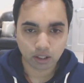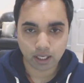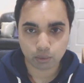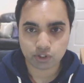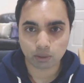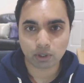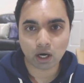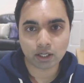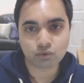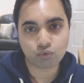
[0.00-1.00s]
Hey, what's up
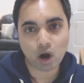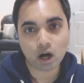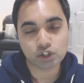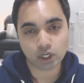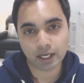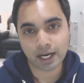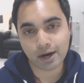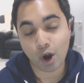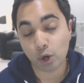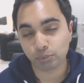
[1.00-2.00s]
guys? Raj
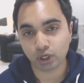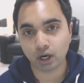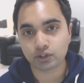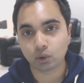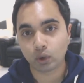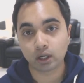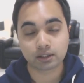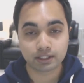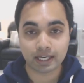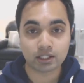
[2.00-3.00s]
here. I hope you guys are well.
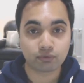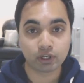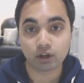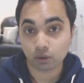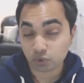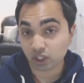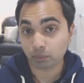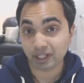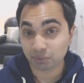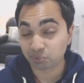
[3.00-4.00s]
Today's video is going
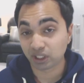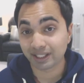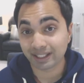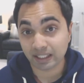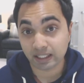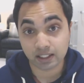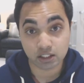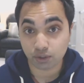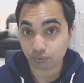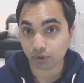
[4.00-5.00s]
to be completely
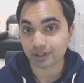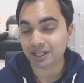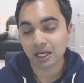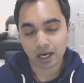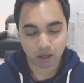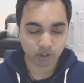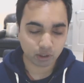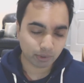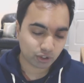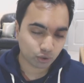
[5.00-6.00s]
different. I'm going
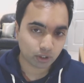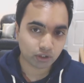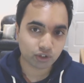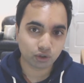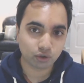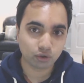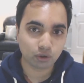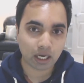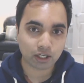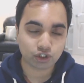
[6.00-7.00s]
to be talking to
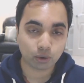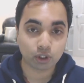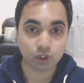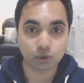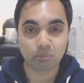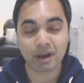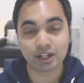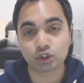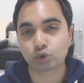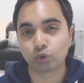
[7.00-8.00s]
you and showing you the
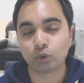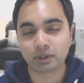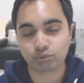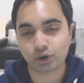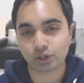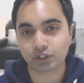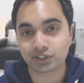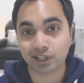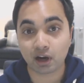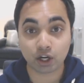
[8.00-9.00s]
men's grooming
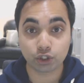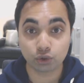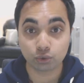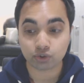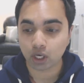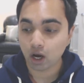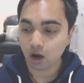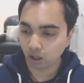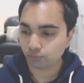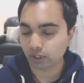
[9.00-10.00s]
products that I use.
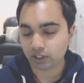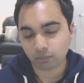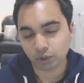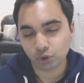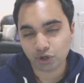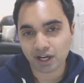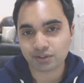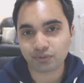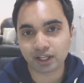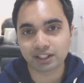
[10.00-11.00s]
Hopefully some of you
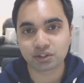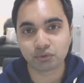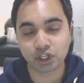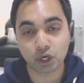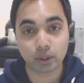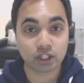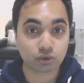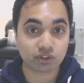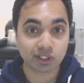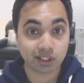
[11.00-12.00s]
guys find this video
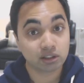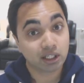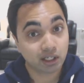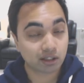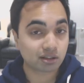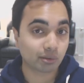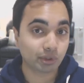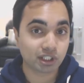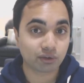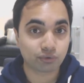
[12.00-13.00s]
interesting. It's
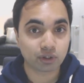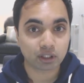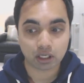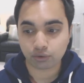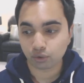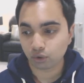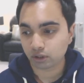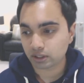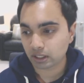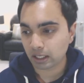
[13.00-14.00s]
something different and I
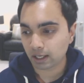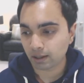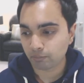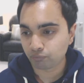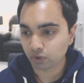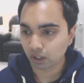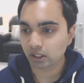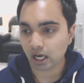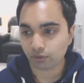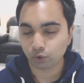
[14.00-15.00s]
thought, um,
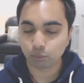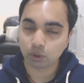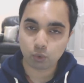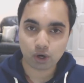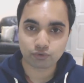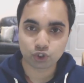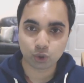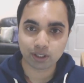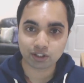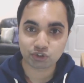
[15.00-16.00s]
yeah, I thought it'd be worth
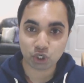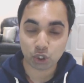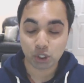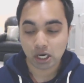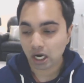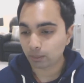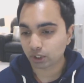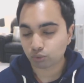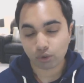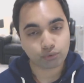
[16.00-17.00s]
doing. So I'm
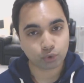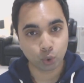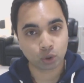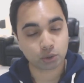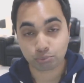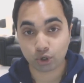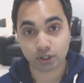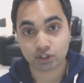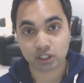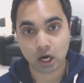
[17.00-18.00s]
going to run through all of the
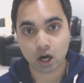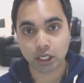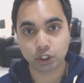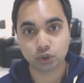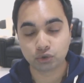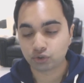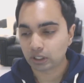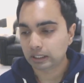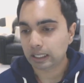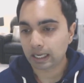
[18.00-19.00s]
products that I use.
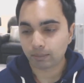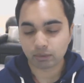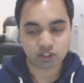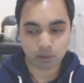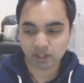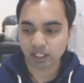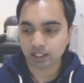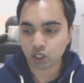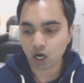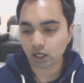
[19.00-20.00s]
Um, some of
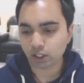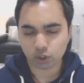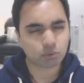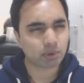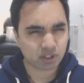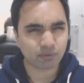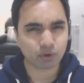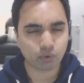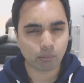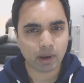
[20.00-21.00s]
these are, you know,
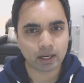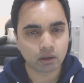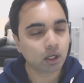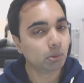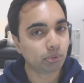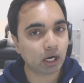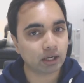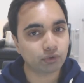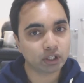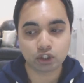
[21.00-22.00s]
specific for men, but I
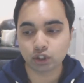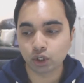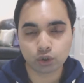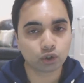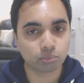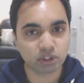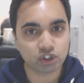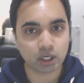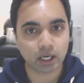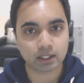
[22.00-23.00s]
think, you know, could be
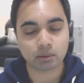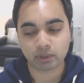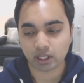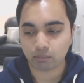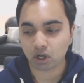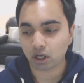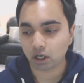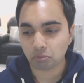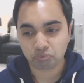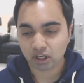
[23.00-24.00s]
shared. Some of them
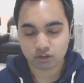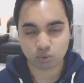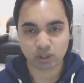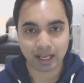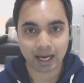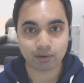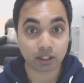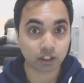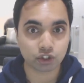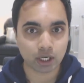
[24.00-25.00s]
are don't really have
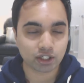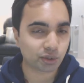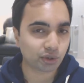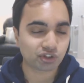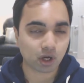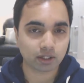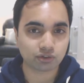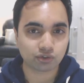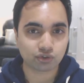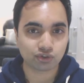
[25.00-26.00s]
like a gender
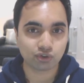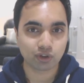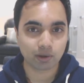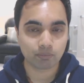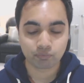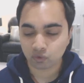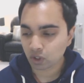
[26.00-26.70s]
assigned to them.